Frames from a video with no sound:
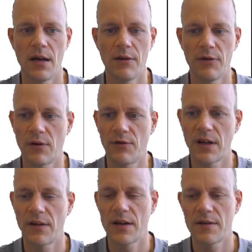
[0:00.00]
And if you
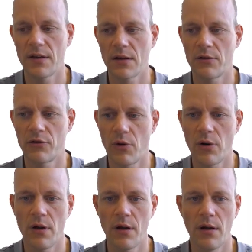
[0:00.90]
configure that, then the
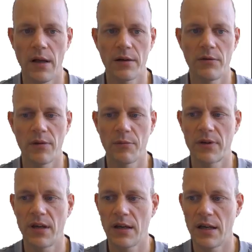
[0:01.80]
control
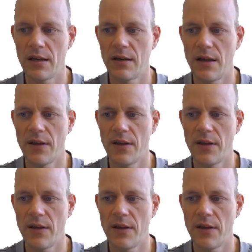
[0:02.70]
algorithms kick in,